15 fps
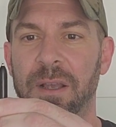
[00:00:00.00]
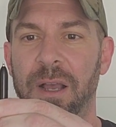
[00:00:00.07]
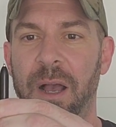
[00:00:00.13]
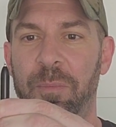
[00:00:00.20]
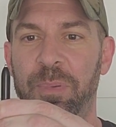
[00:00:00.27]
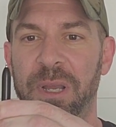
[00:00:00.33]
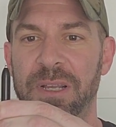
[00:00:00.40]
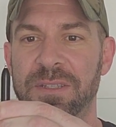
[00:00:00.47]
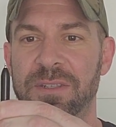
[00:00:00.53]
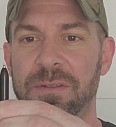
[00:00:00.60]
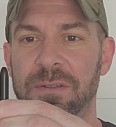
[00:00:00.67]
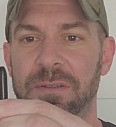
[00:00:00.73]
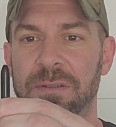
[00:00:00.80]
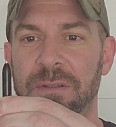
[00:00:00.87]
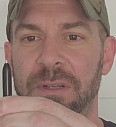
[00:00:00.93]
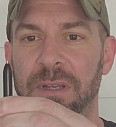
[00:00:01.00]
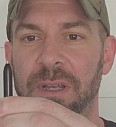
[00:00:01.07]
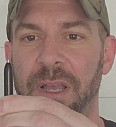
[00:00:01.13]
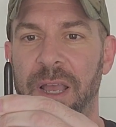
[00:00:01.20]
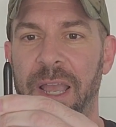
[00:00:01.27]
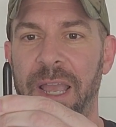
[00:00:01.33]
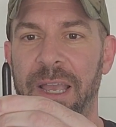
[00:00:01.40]
a pencil,
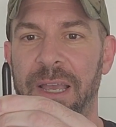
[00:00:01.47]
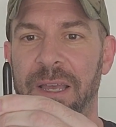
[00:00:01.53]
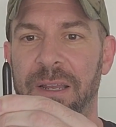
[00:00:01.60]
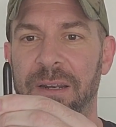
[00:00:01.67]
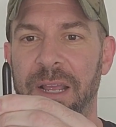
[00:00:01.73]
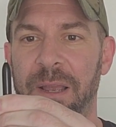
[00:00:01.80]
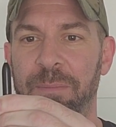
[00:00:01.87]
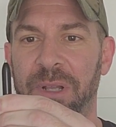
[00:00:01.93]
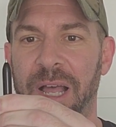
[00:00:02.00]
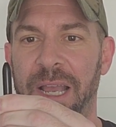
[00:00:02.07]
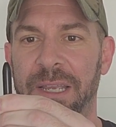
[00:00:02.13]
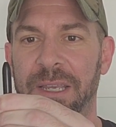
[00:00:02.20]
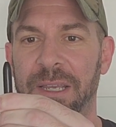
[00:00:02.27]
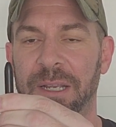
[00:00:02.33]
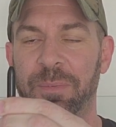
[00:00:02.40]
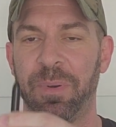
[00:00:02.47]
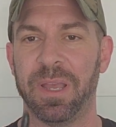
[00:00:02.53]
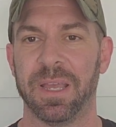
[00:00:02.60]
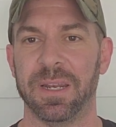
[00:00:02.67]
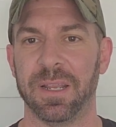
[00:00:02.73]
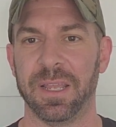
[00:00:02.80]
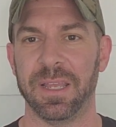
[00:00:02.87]
and a black ink
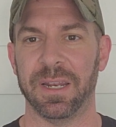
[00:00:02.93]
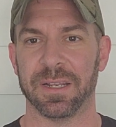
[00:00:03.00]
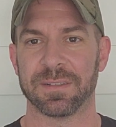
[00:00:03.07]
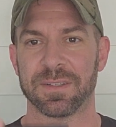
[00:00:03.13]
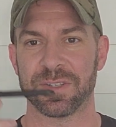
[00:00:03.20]
pen in it.